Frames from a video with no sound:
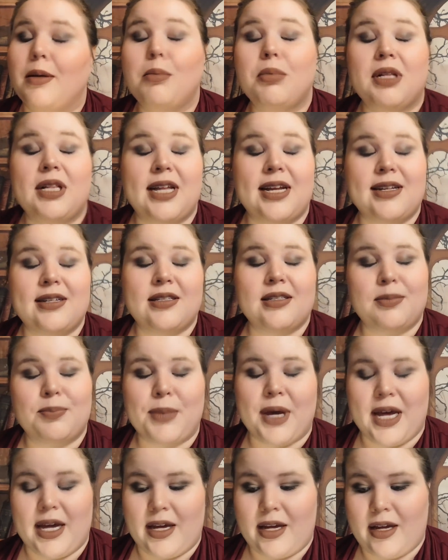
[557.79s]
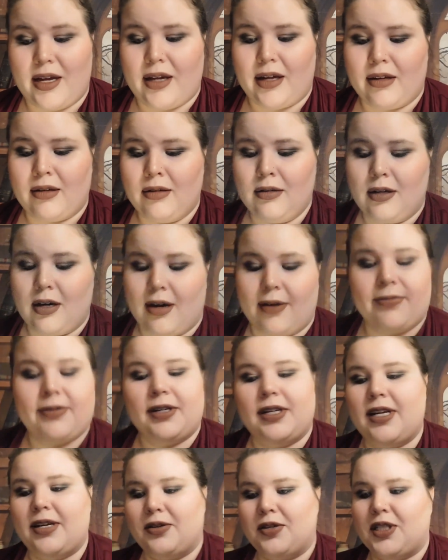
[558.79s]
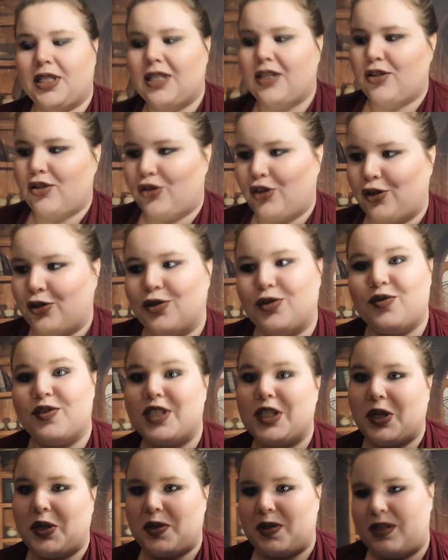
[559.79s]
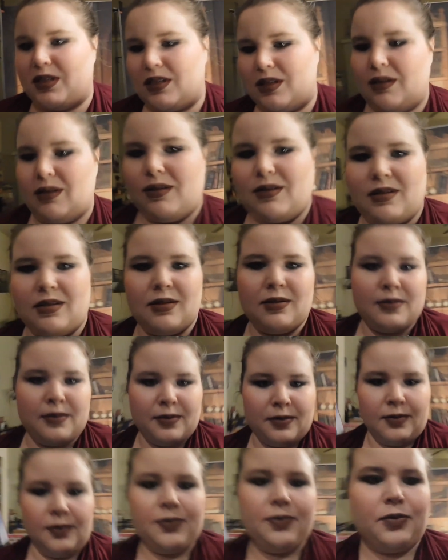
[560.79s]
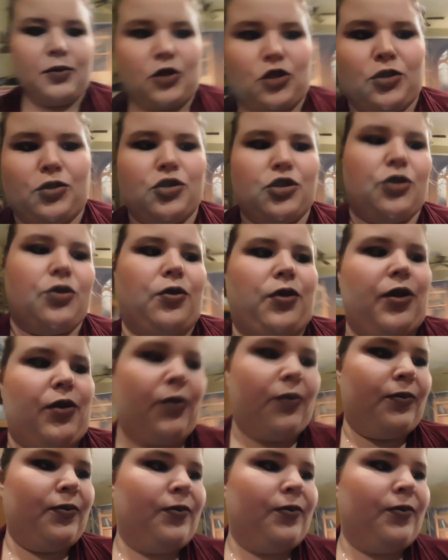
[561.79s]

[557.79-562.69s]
place my coffin nails in a circle of salt, which I'll show you.